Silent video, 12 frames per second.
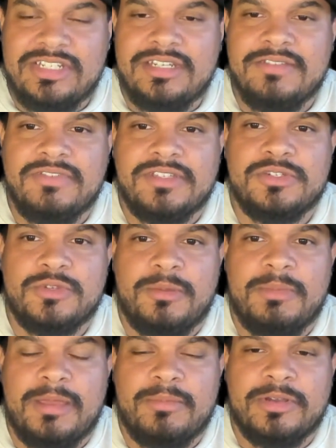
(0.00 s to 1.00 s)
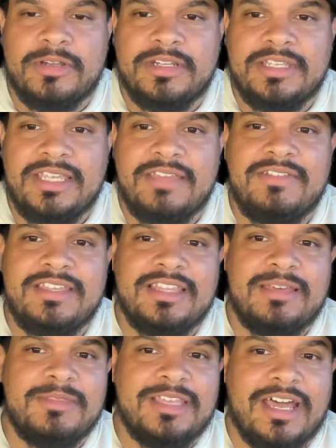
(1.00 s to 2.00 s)
individual member, giving
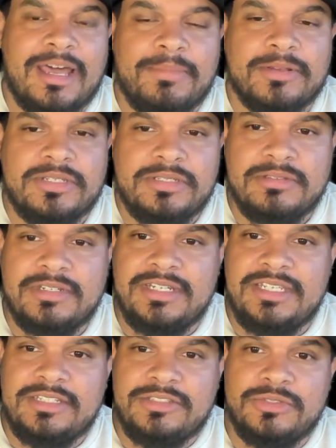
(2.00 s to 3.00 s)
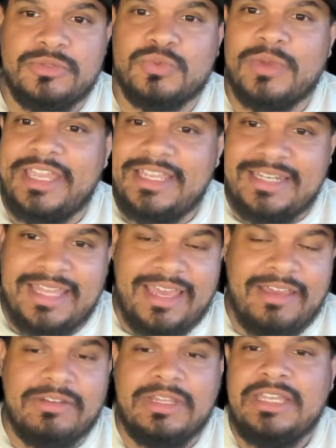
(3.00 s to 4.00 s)
them the opportunity to write
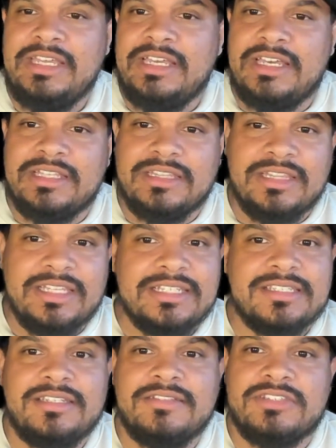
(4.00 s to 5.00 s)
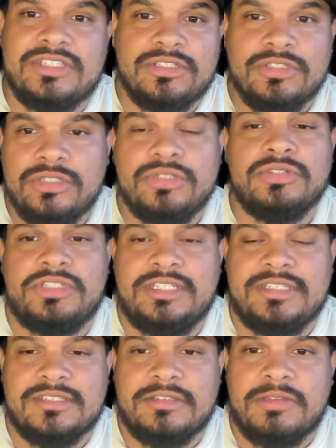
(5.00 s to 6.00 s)
down a list of
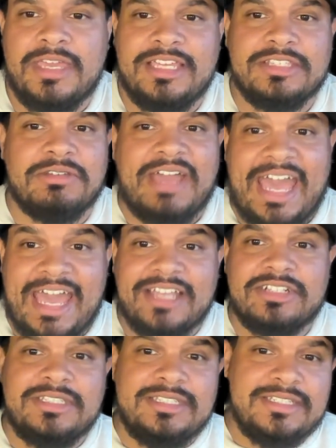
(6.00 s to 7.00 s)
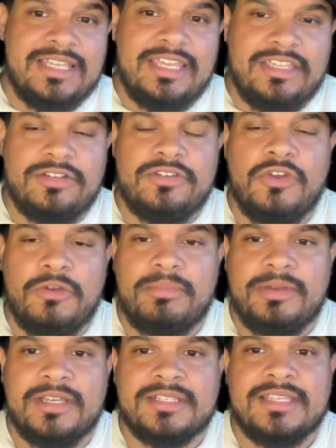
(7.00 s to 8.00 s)
solutions. Okay, so actually take your
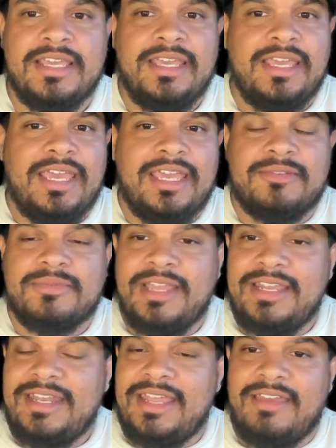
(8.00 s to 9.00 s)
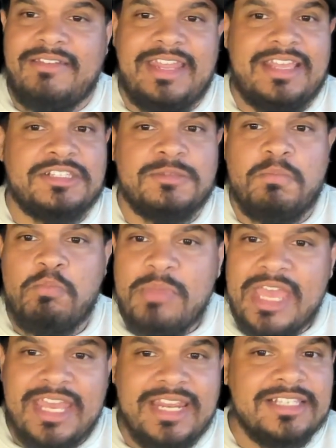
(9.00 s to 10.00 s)
notebooks and write down as
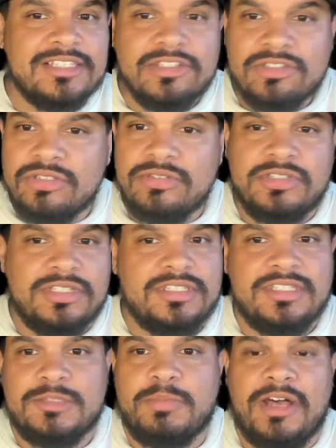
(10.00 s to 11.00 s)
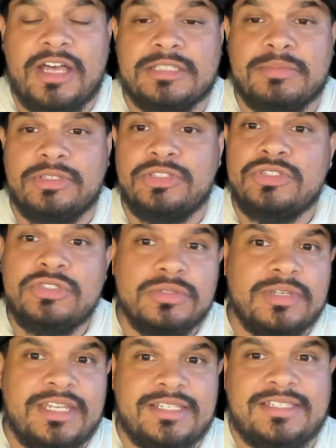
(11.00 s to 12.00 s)
many solutions as possible and do
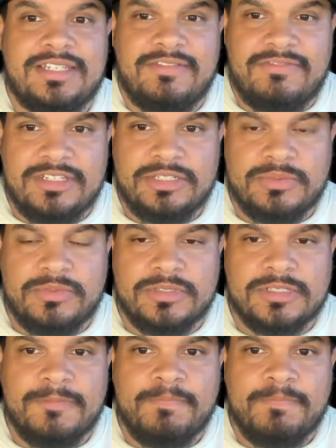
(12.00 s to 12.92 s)
it as individuals.